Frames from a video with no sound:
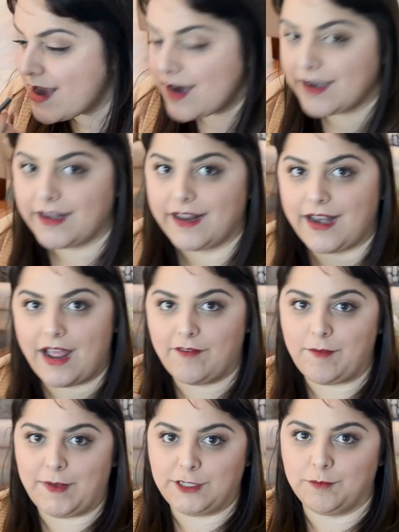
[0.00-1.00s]
You're already gonna
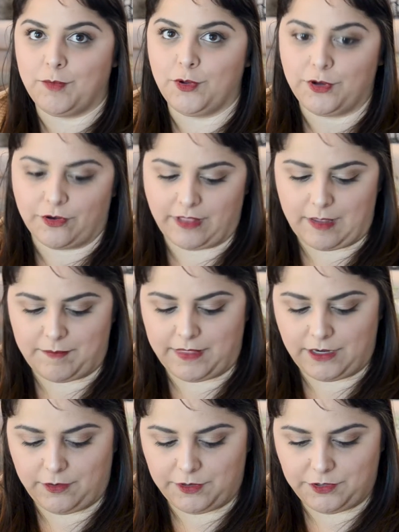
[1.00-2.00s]
have a much bolder lip
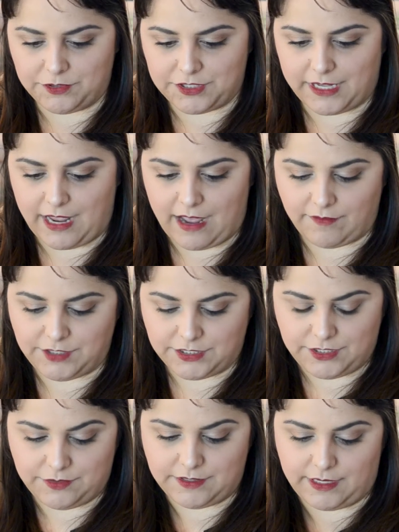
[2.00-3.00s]
than you would usually have
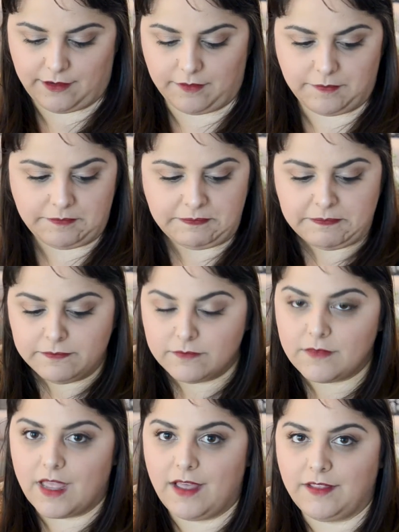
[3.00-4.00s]
just using
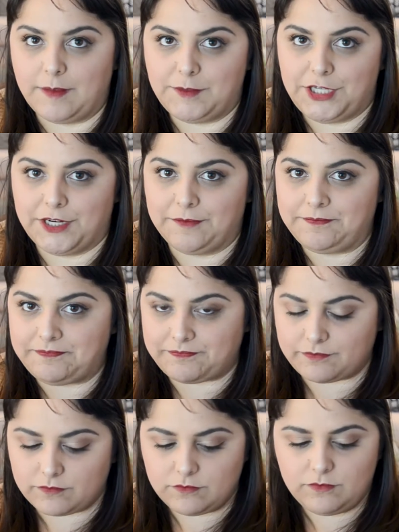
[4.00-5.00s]
a lip sheer.
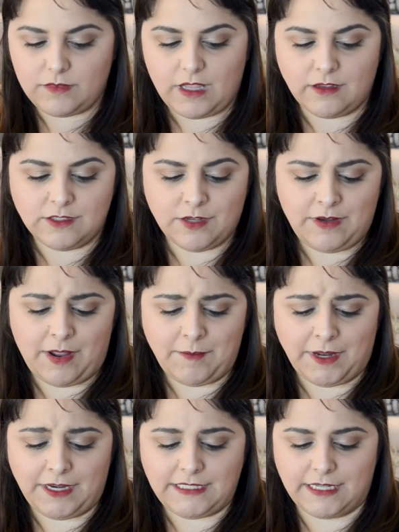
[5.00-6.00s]
So now
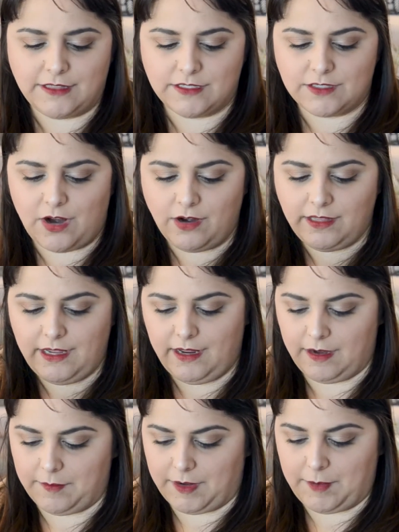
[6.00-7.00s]
I'm gonna take the Scarlet
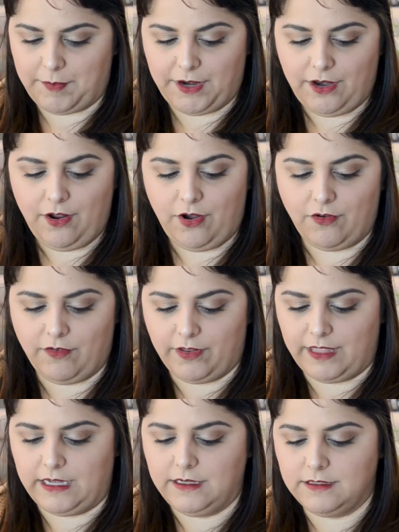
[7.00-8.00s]
and I'm gonna put it over
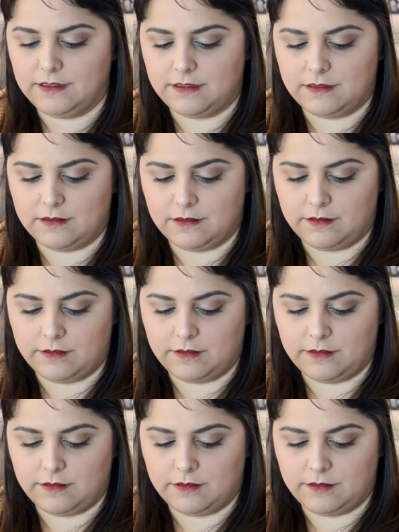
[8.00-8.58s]
this.